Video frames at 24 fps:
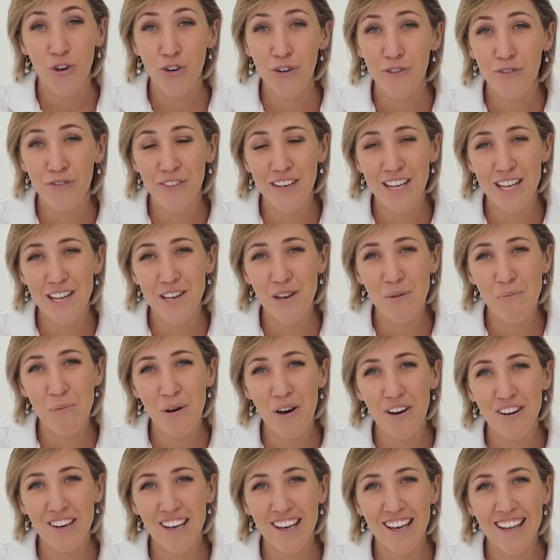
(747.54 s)
could fit in your
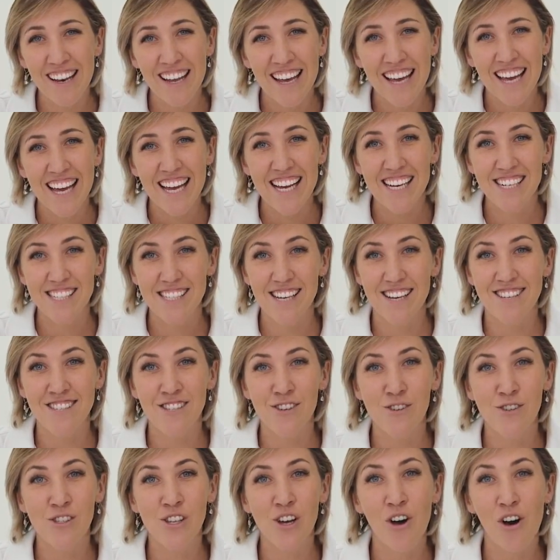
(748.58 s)
pocket, it does
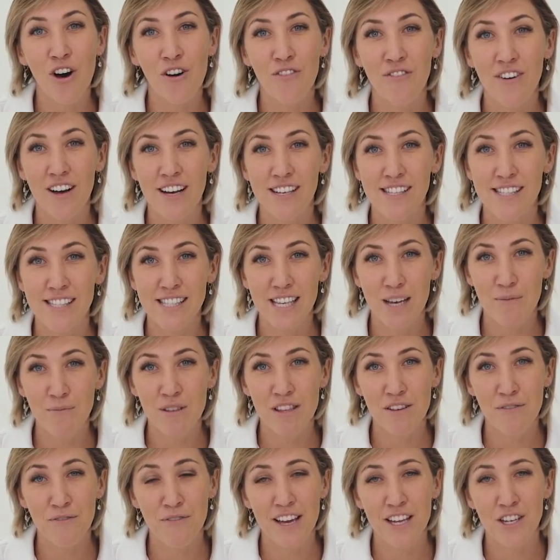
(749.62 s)
also offer some of
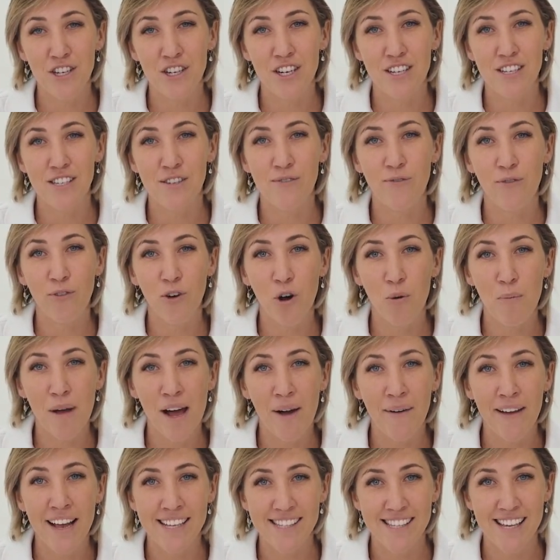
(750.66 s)
the features from
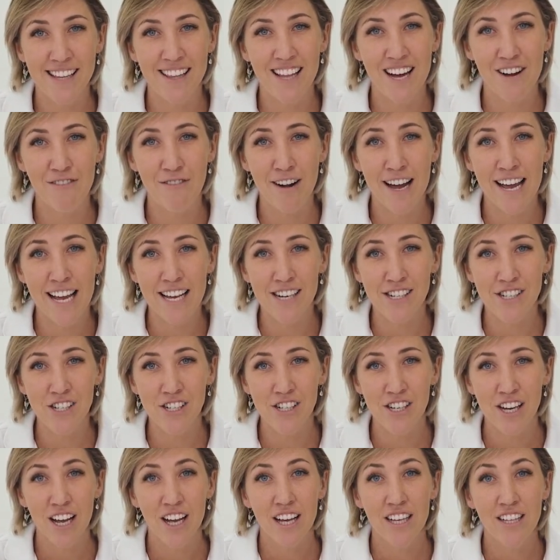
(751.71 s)
our SLR
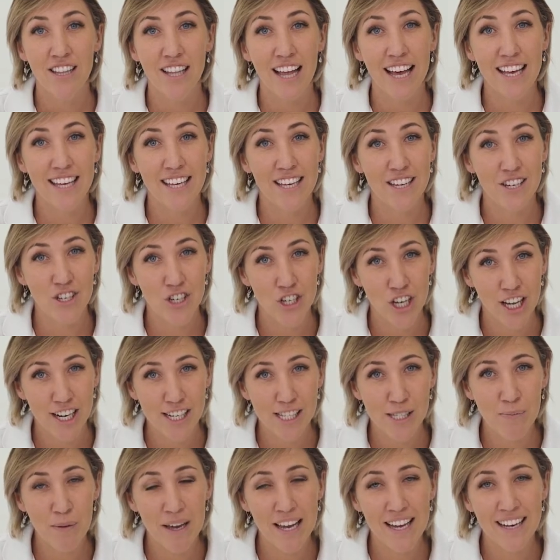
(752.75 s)
range, like shutter
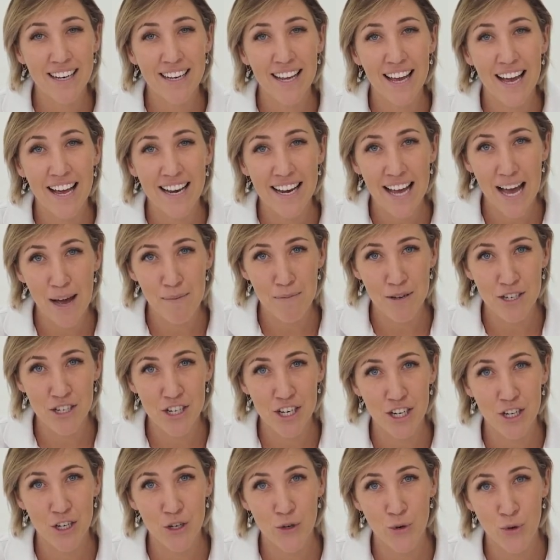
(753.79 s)
speed and
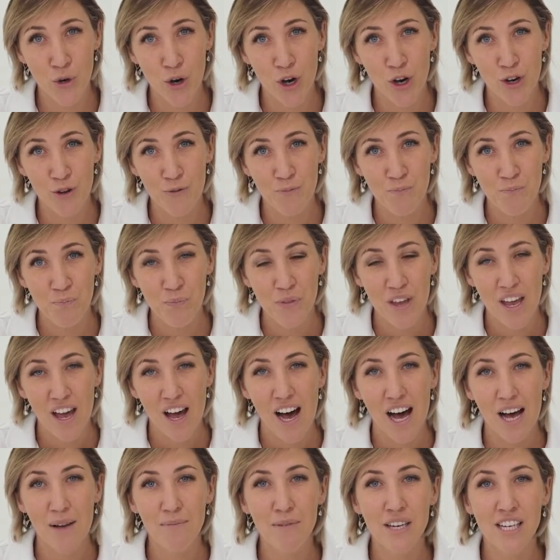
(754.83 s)
aperture control.
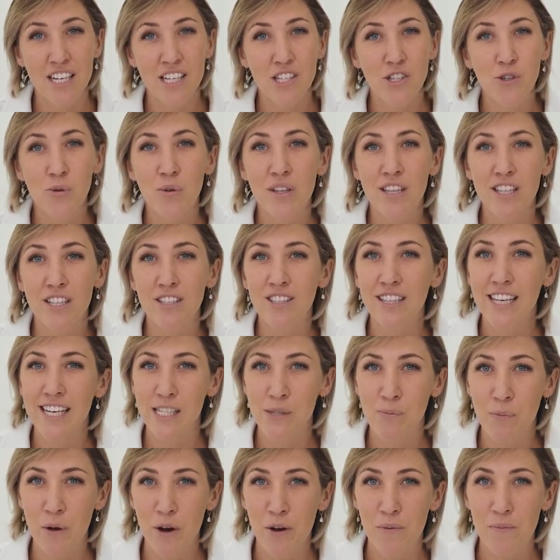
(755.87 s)
I'm going to do a little
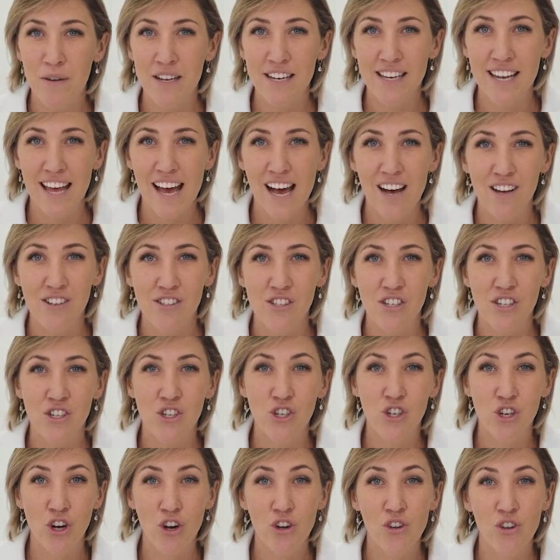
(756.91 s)
experiment now to
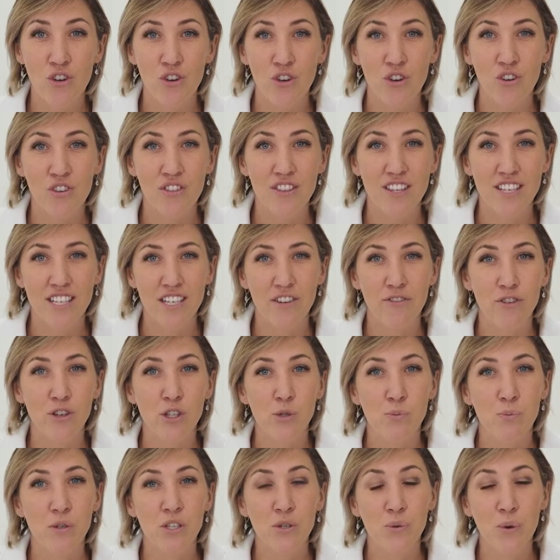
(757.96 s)
show you the
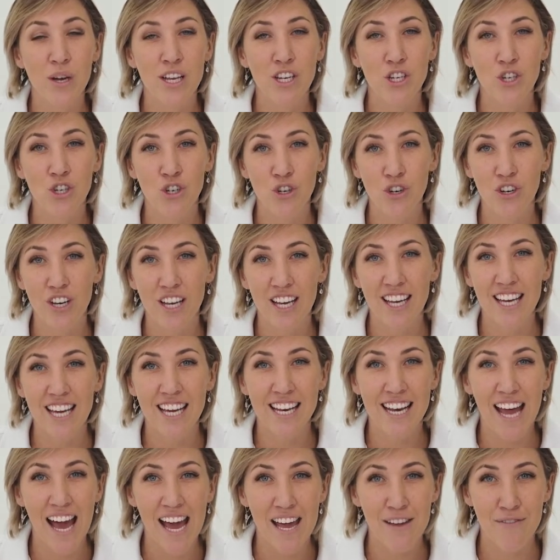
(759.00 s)
difference between shooting
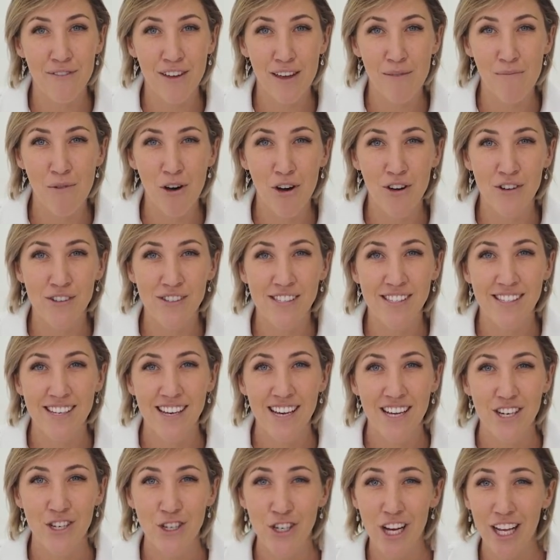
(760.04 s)
in AV modes.
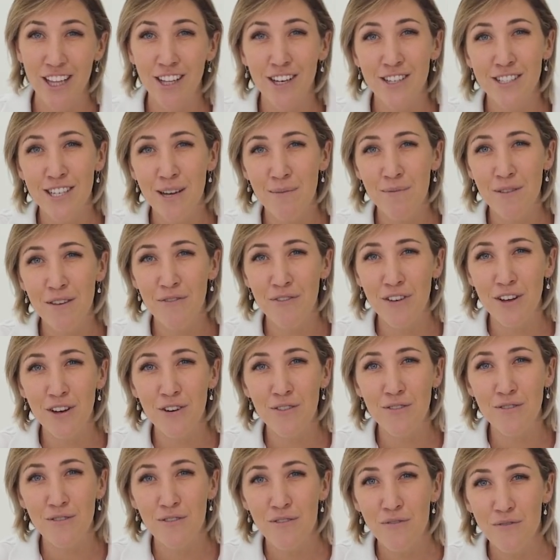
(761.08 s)
Shallow depth of
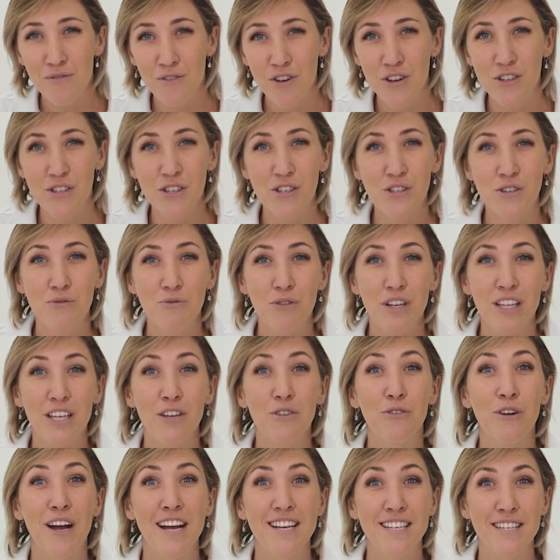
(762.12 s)
field versus a really
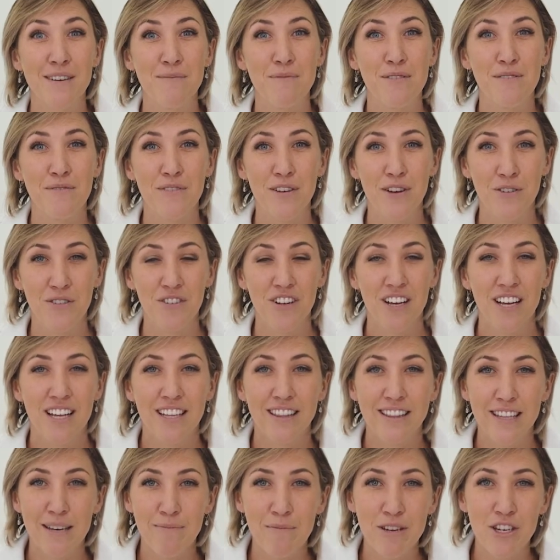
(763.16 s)
great depth of field.
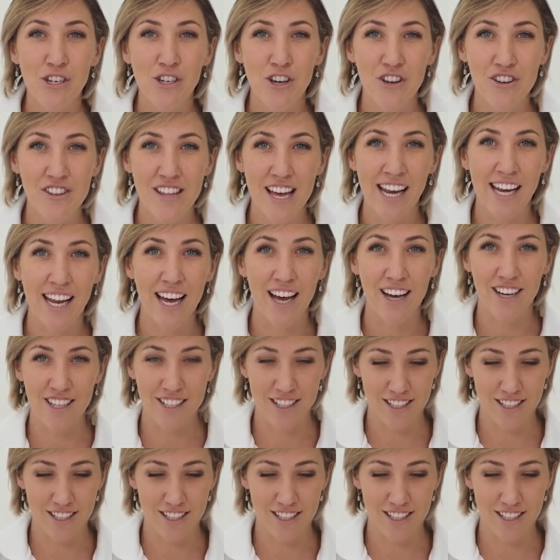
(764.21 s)
Let me show you that now.